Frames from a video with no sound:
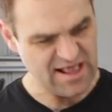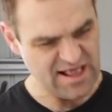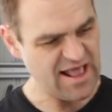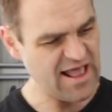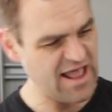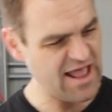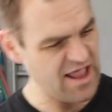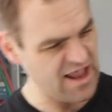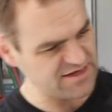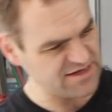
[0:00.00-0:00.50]

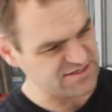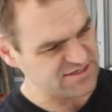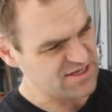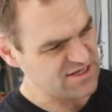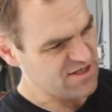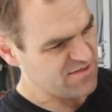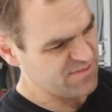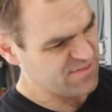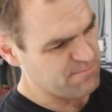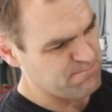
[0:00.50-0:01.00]
And
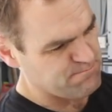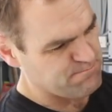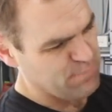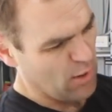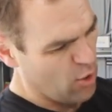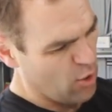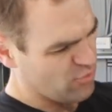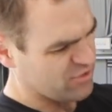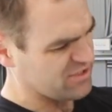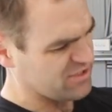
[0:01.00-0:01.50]
the
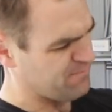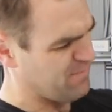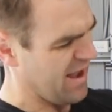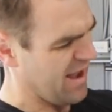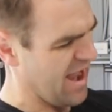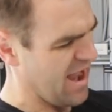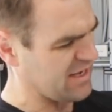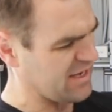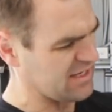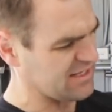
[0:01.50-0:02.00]
bulk of the
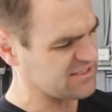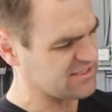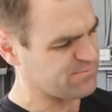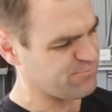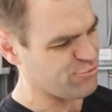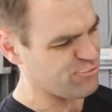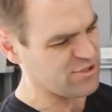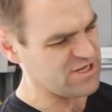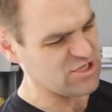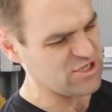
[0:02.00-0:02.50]
panel is
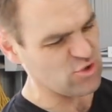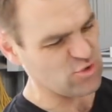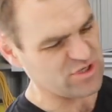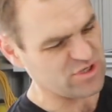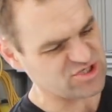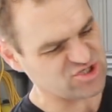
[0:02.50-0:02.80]
pretty good.